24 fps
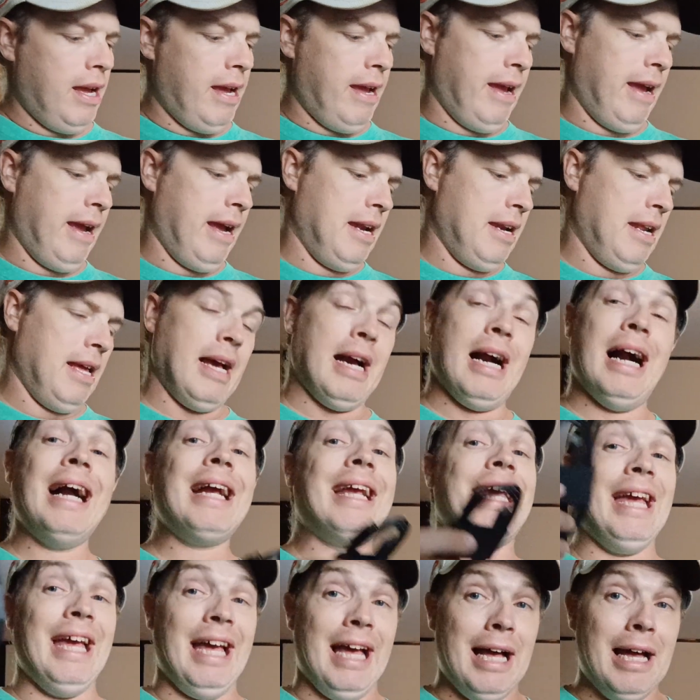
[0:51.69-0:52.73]
And
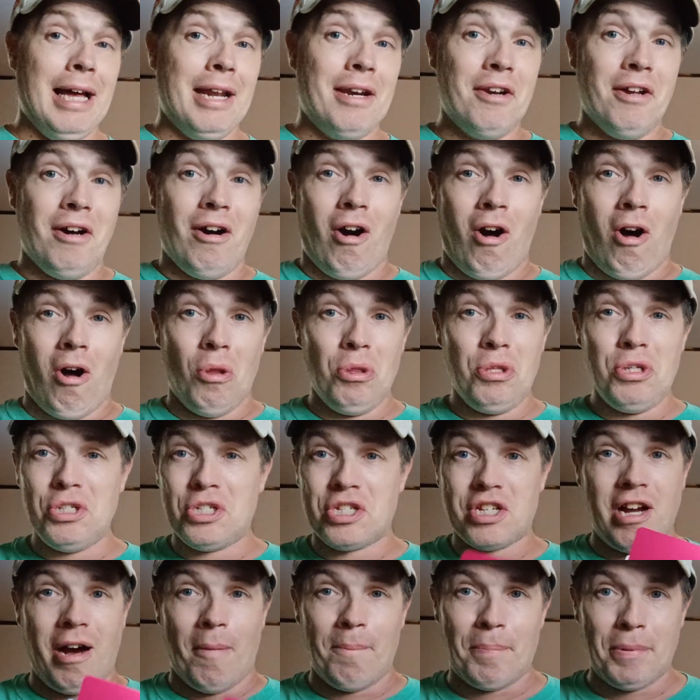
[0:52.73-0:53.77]
again, all
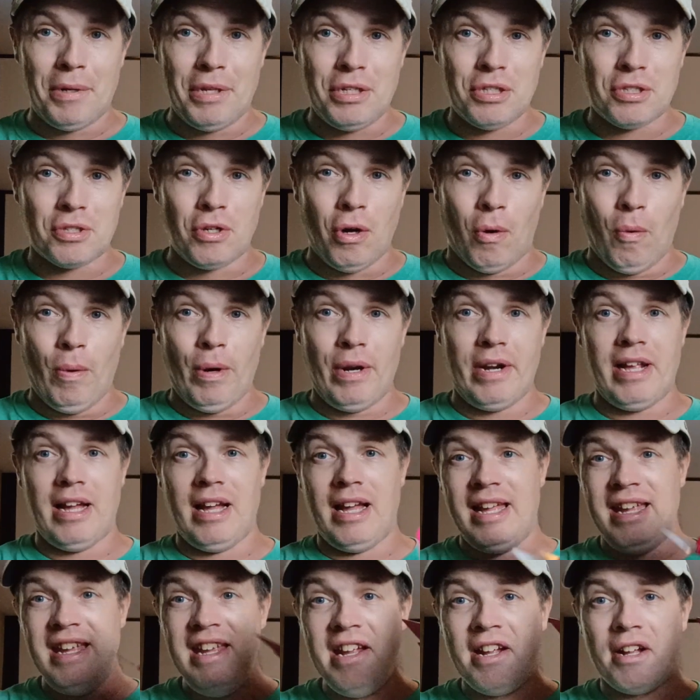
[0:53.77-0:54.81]
these companies going
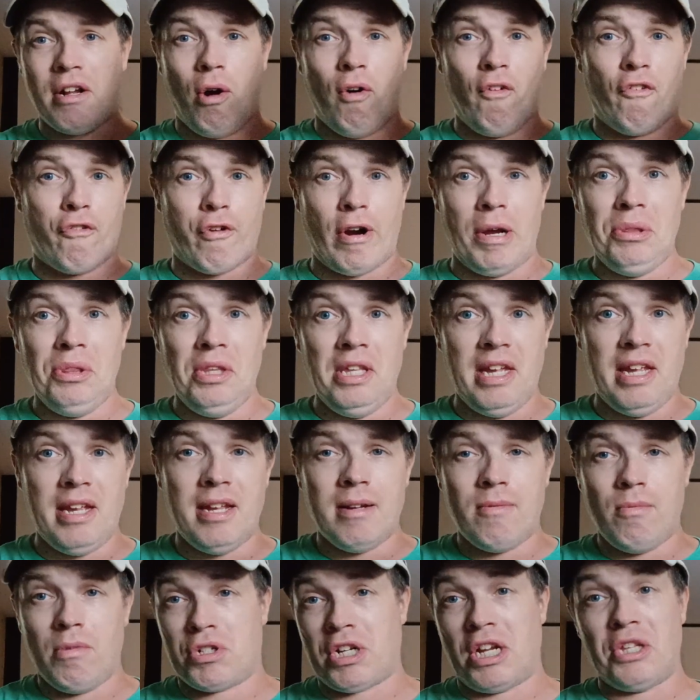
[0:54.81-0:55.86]

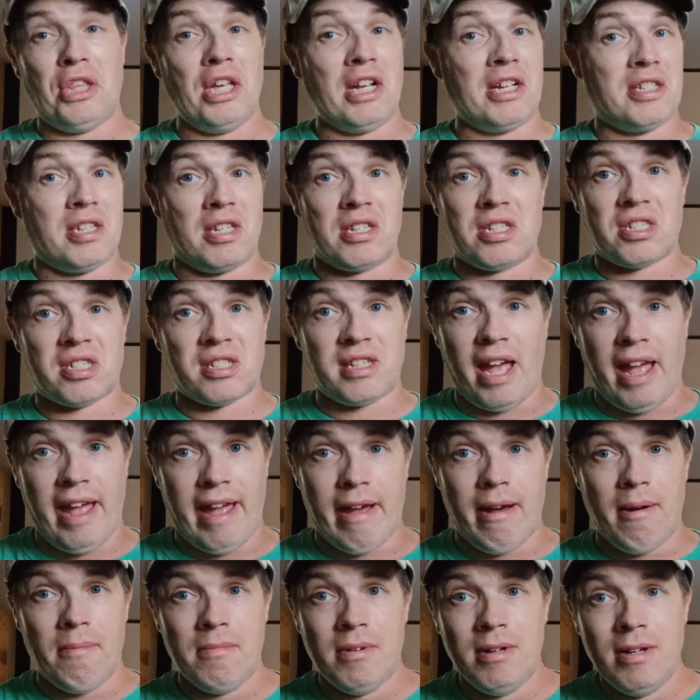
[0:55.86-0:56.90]
eco-friendly, which I think is a
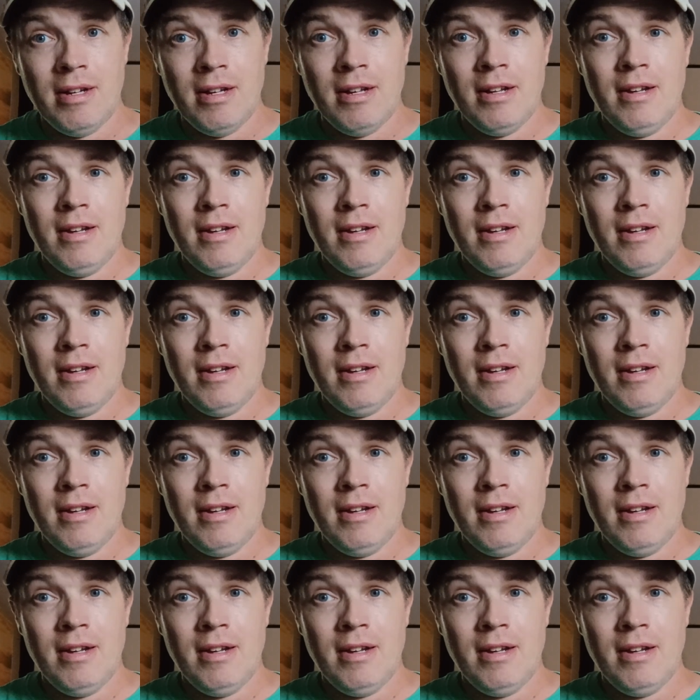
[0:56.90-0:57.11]
scam.